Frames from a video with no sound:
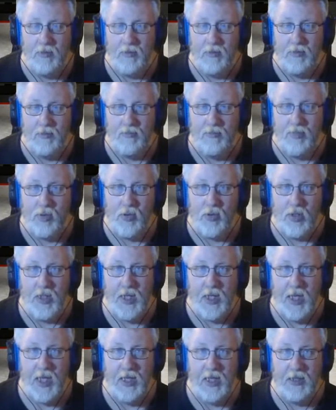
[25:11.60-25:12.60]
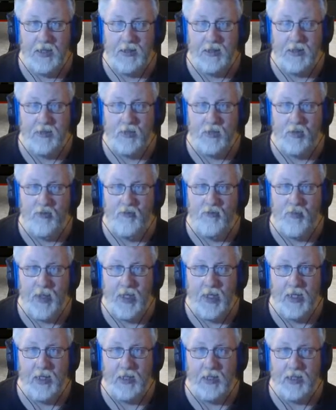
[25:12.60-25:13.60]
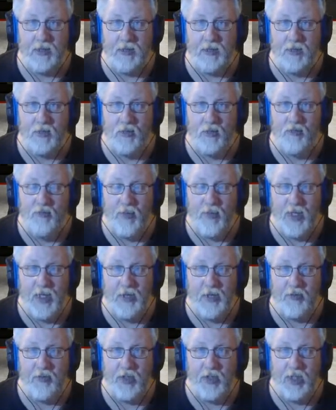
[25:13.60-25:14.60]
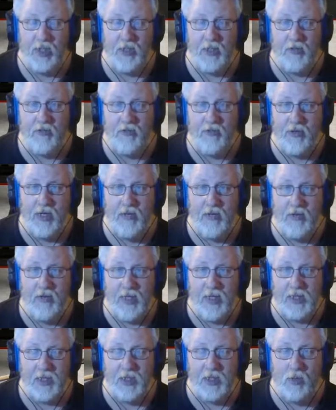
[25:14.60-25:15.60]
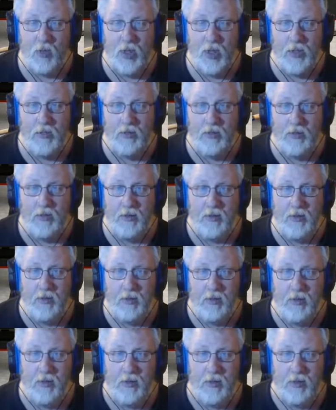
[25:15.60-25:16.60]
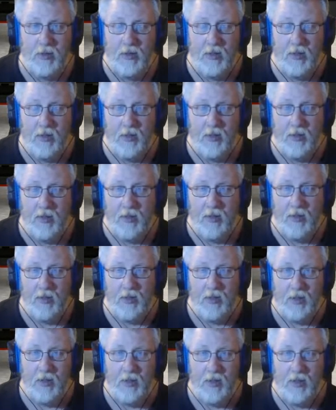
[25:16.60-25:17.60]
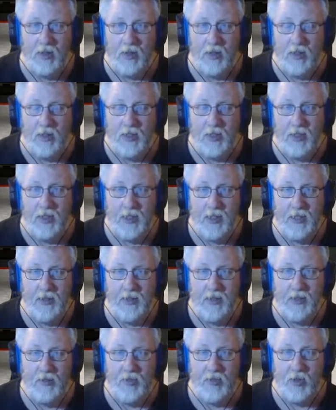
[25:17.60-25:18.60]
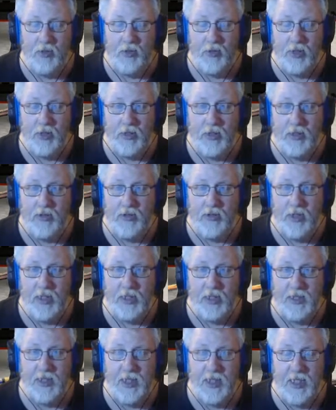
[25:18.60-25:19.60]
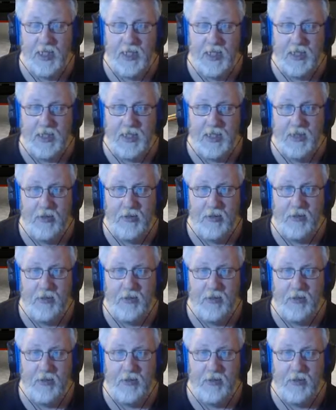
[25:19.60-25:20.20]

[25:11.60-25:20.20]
Ball in hand to Wolfpack, so Wolfpack trailing 3 racks to 1. And he'll be looking to try and take this out.